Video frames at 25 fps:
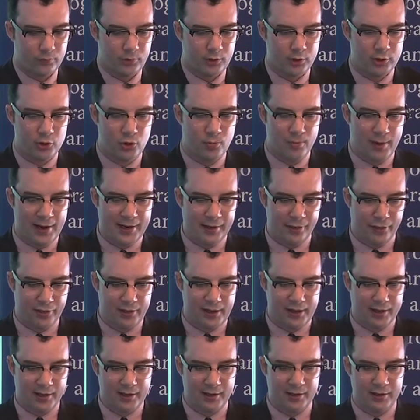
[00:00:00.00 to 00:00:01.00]
you might
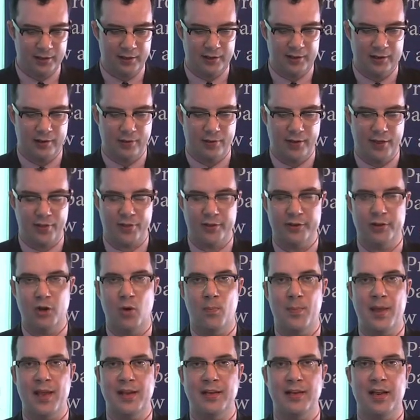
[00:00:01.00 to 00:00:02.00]
think that the
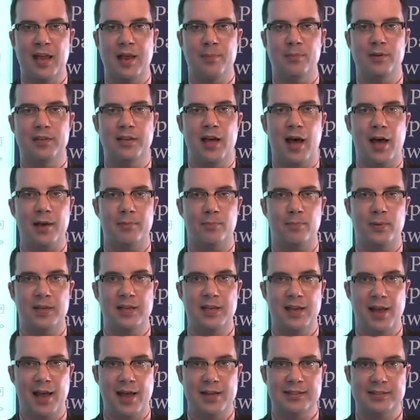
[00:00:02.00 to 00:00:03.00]
domain name
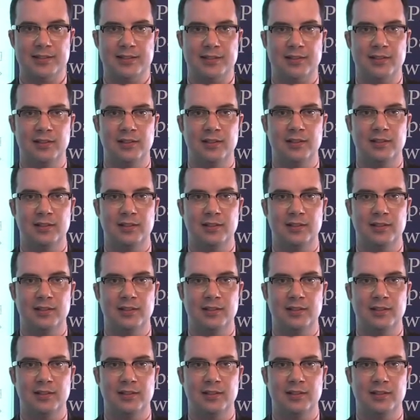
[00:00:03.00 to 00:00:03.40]
.ps